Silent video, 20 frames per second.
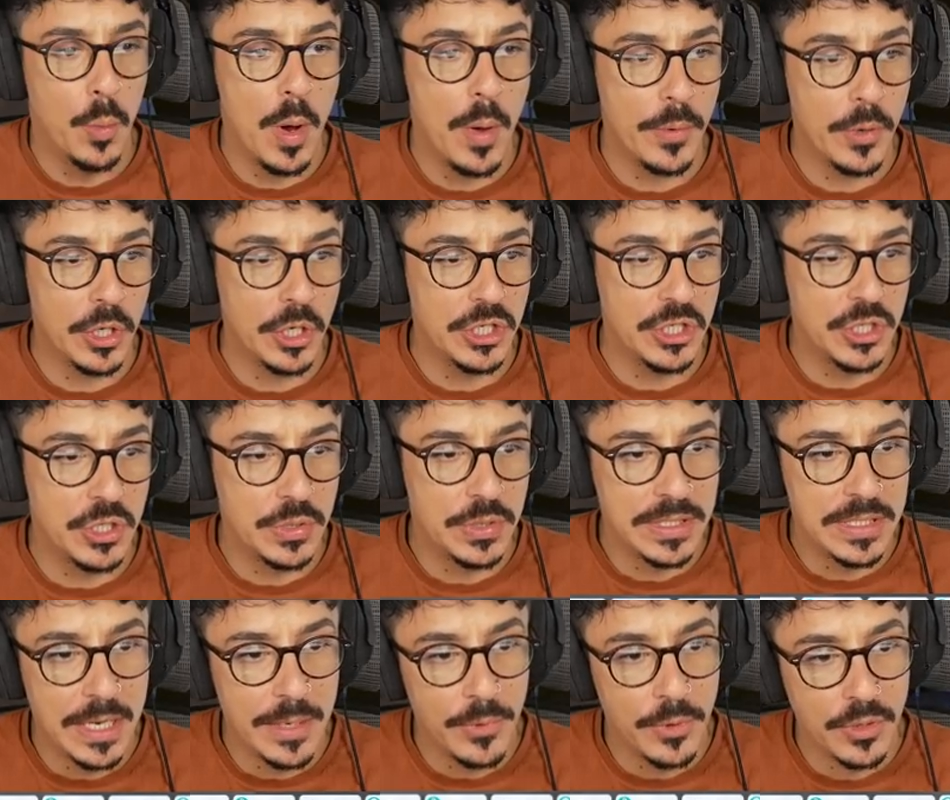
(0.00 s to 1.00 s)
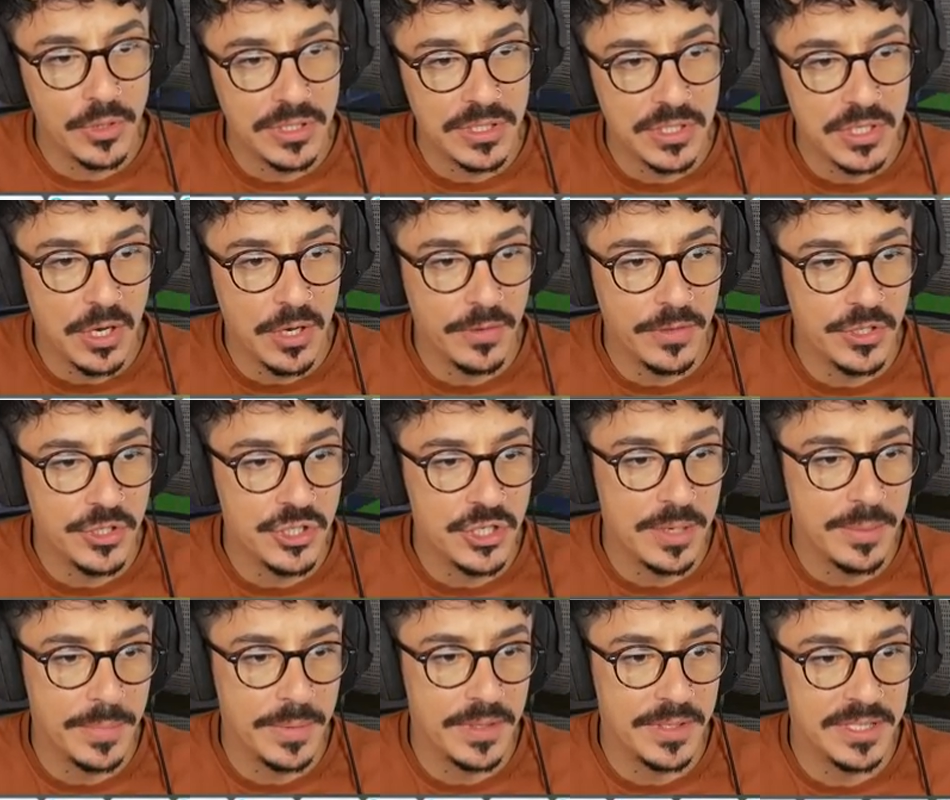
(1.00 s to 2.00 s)
What we're going to do today, we're going to start on the
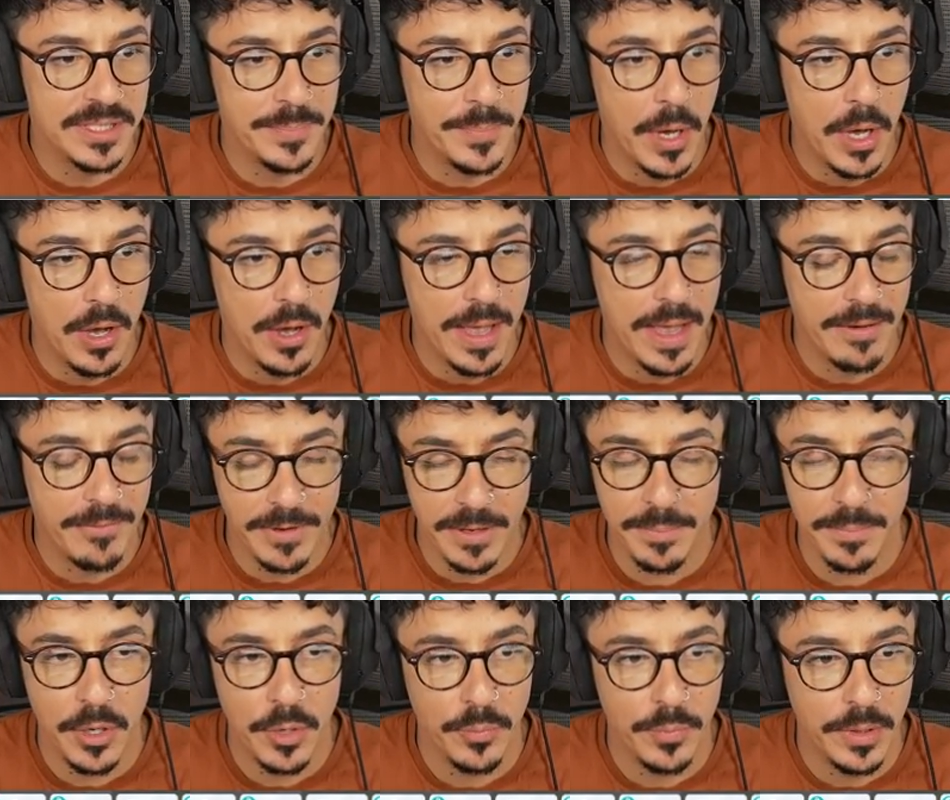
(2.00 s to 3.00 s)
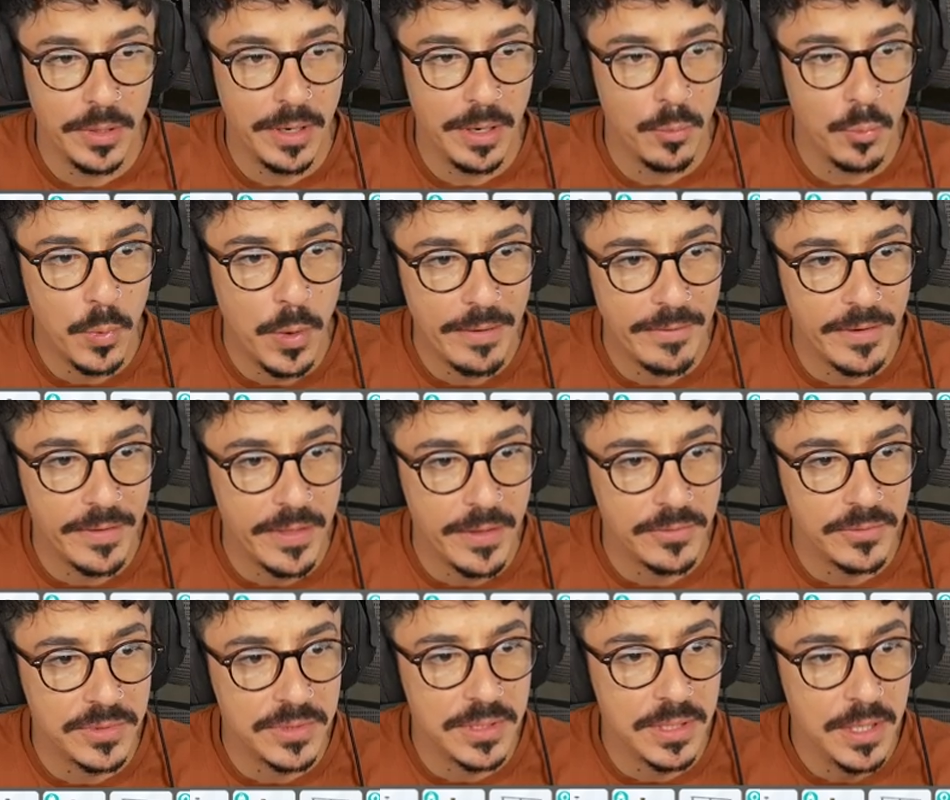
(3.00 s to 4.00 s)
gym and the spa area moment. Now, where are
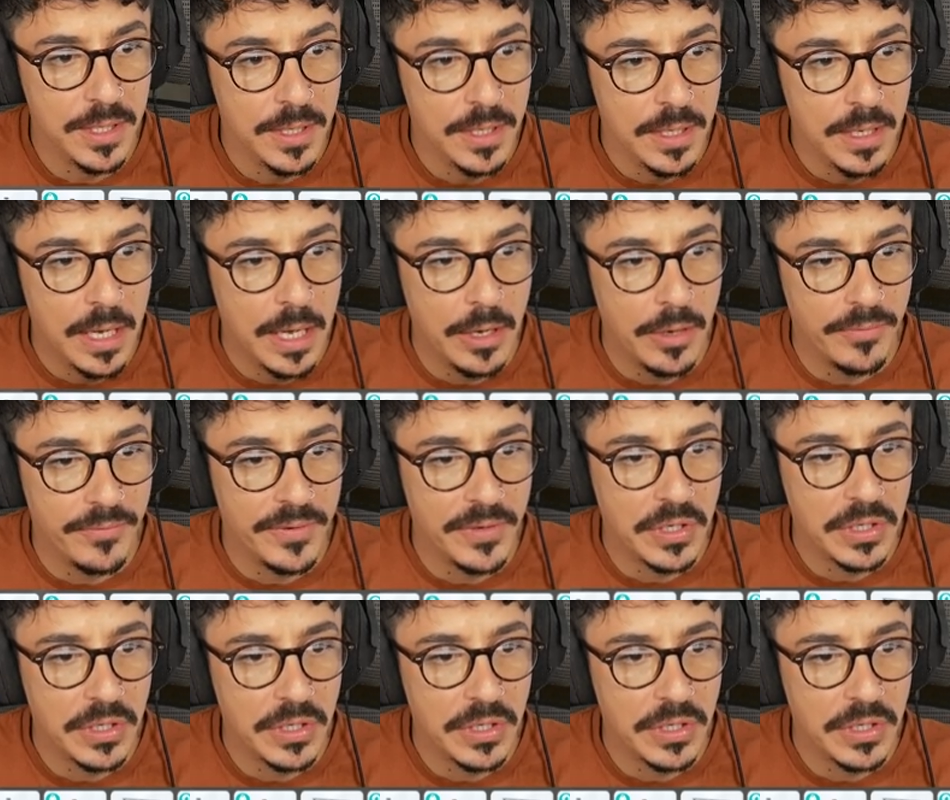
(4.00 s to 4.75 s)
those? Oh, for